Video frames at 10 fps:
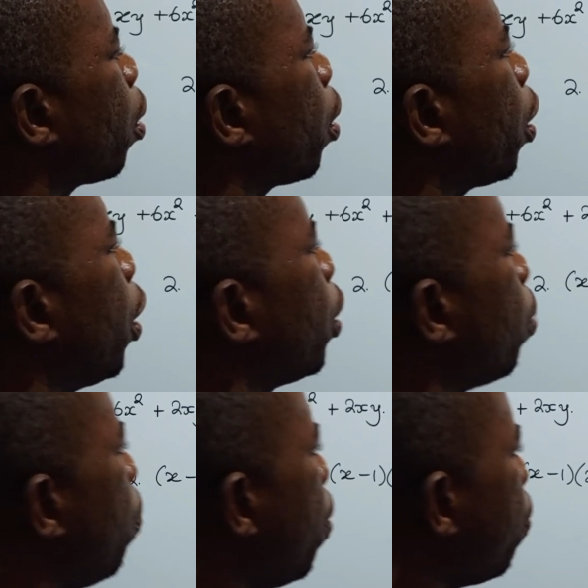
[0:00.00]
it
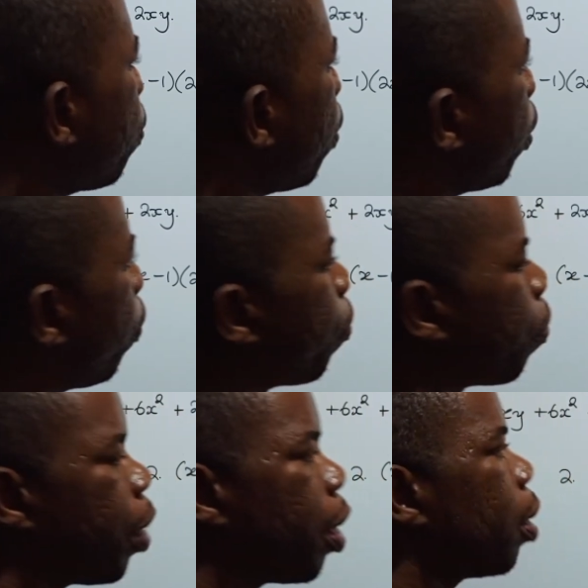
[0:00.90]
means that if we
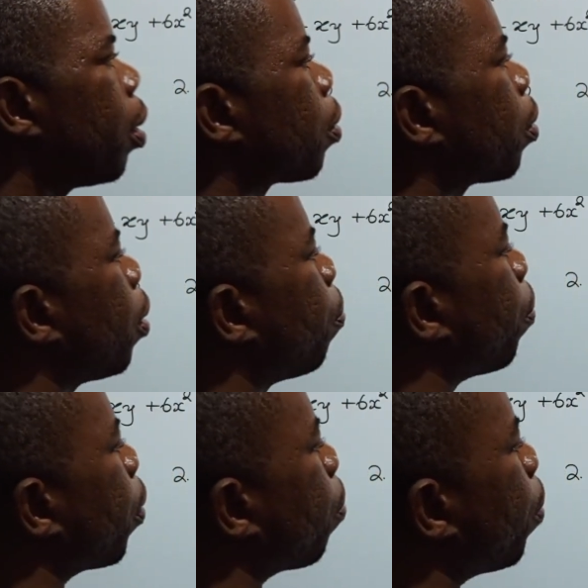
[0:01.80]
understand
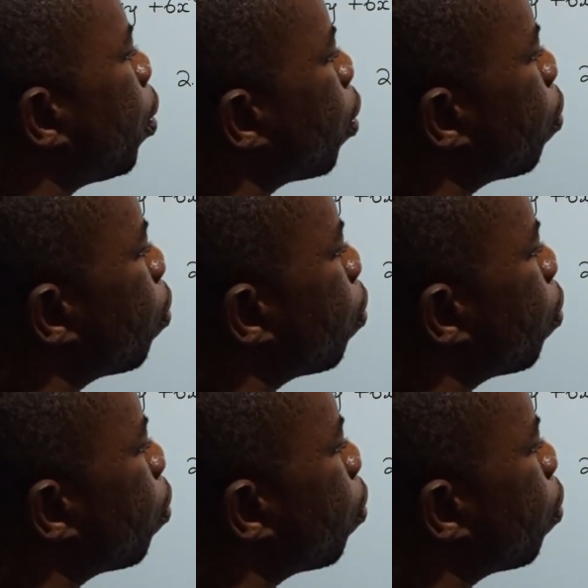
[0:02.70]
mathematics